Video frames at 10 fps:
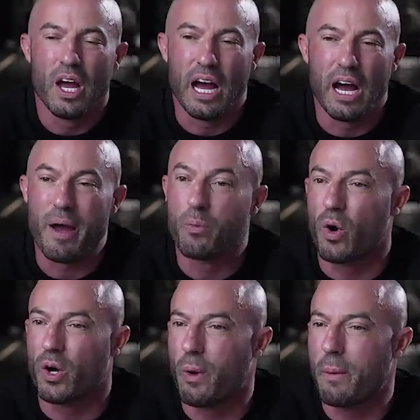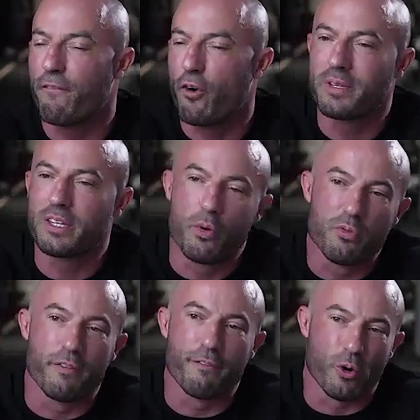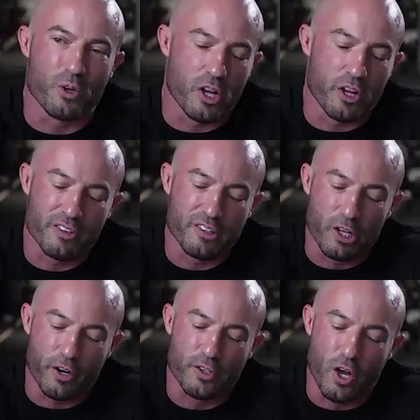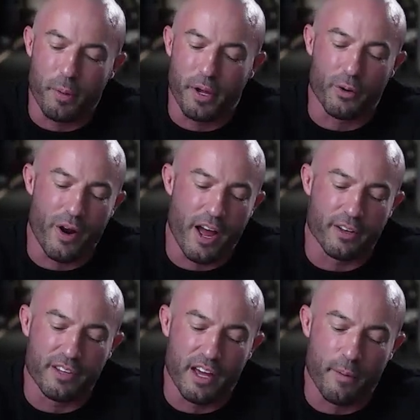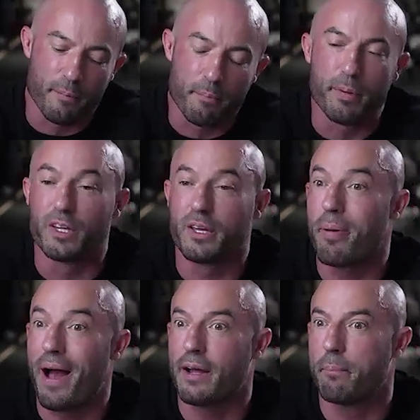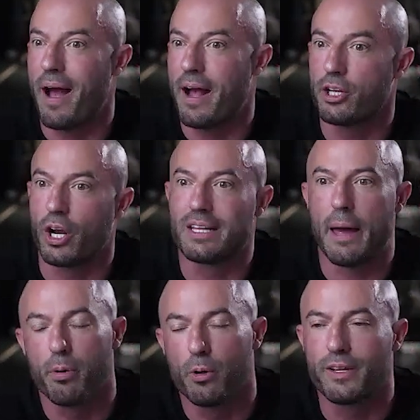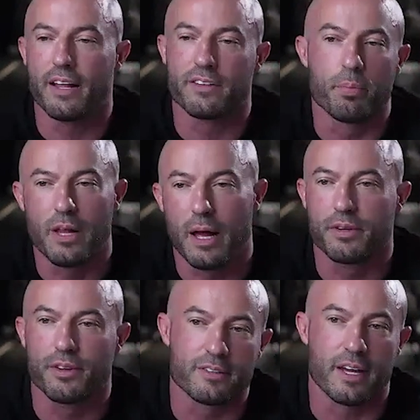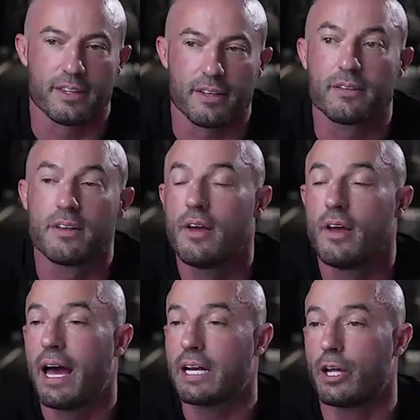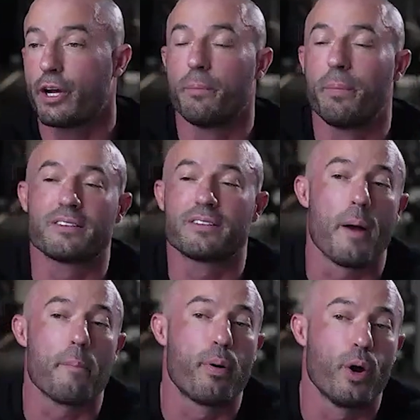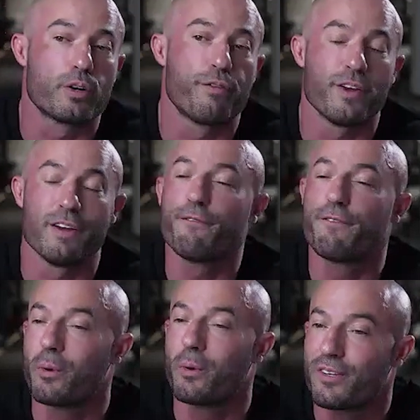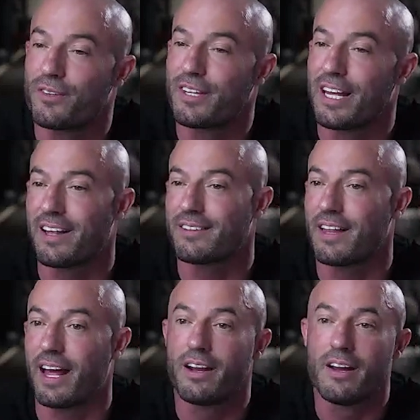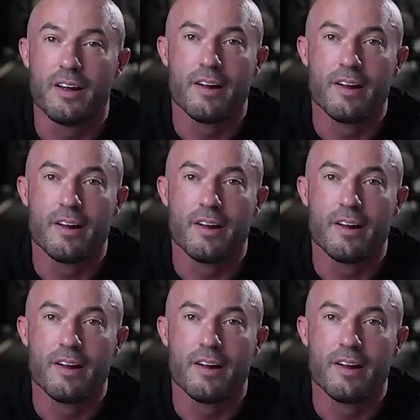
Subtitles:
And what are we performing the movement for? So there's a lot of topic around building back, lat pull downs and pull ups and things like this. And a lot of the best hypertrophy influencers tell us that